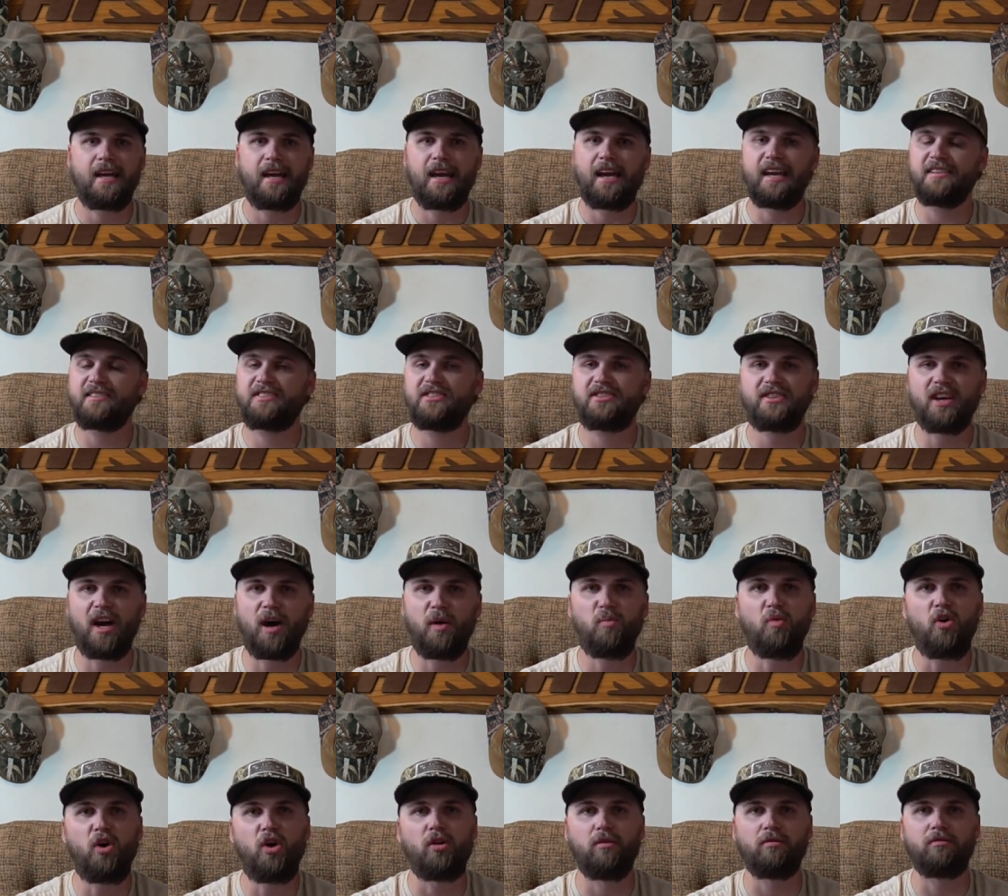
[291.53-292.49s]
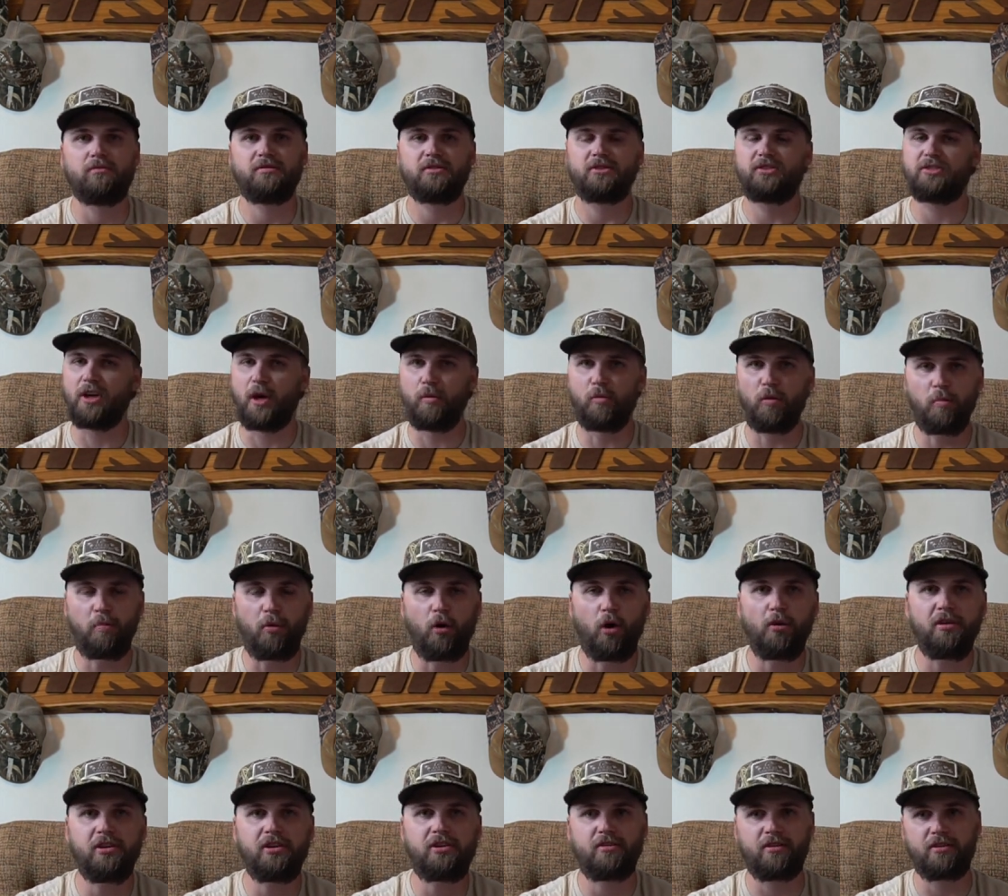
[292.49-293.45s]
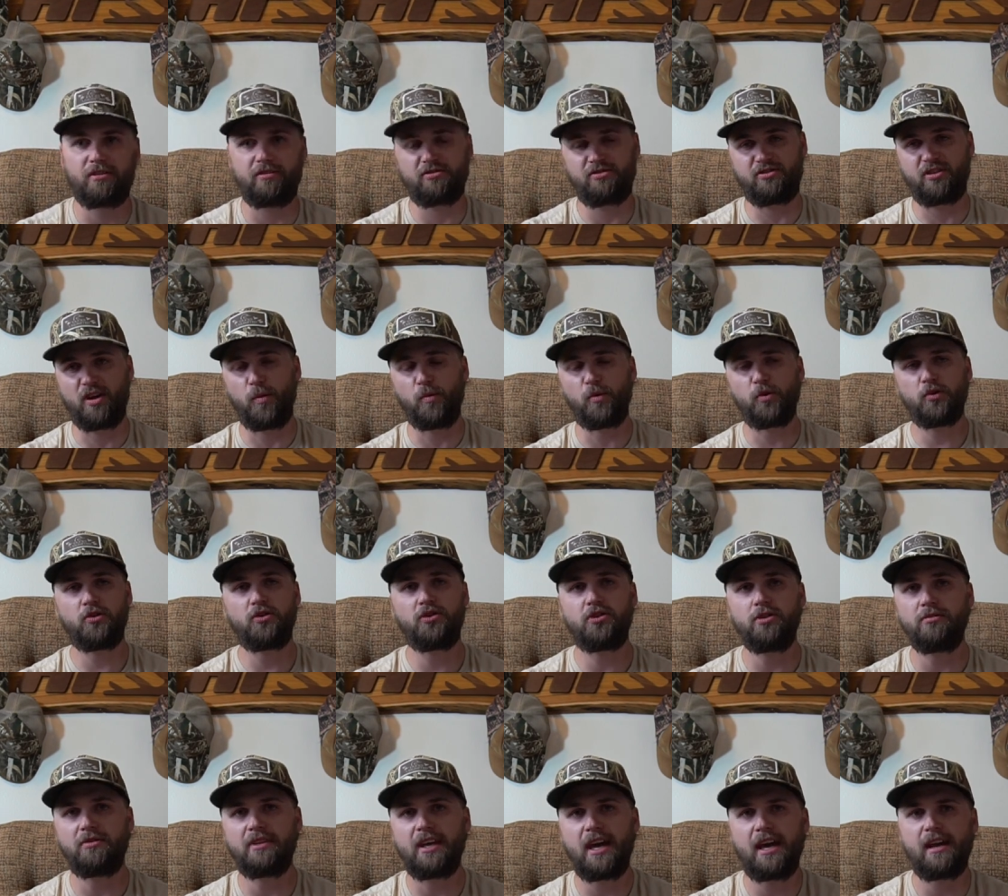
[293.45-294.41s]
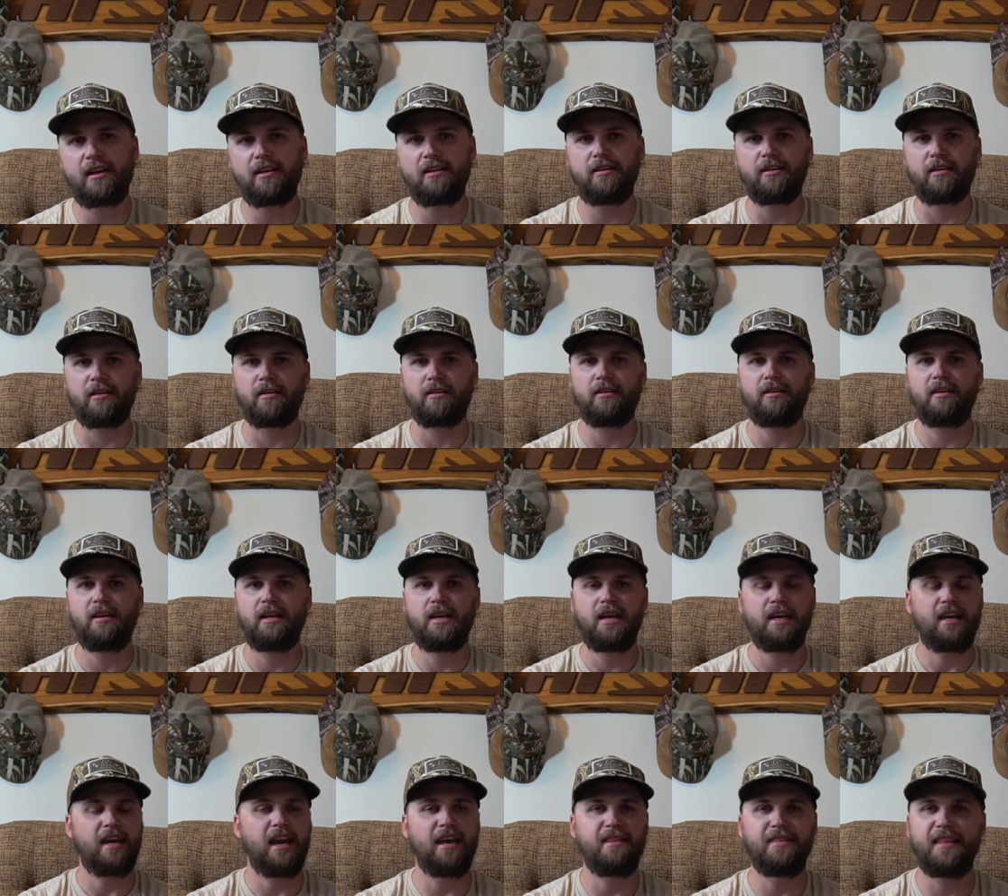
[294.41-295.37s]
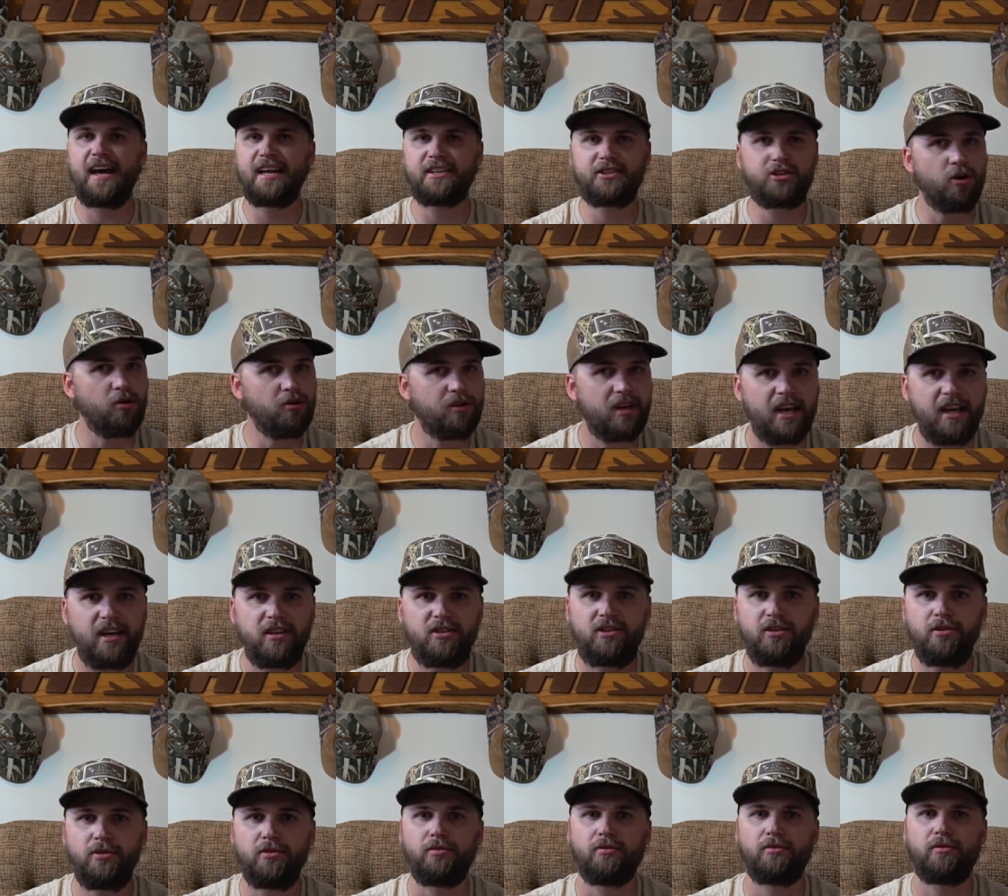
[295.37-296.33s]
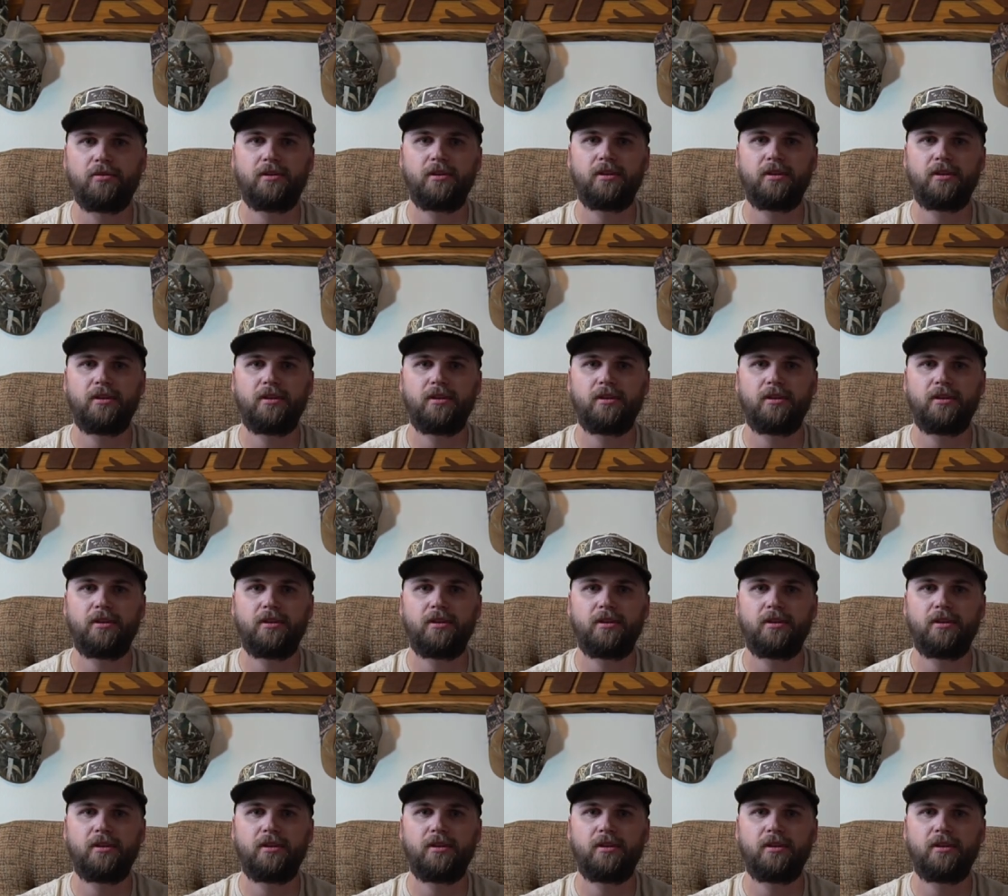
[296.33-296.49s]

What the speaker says: And some won't. Some will pull the trigger. Some will shoot that hen. And that's okay too.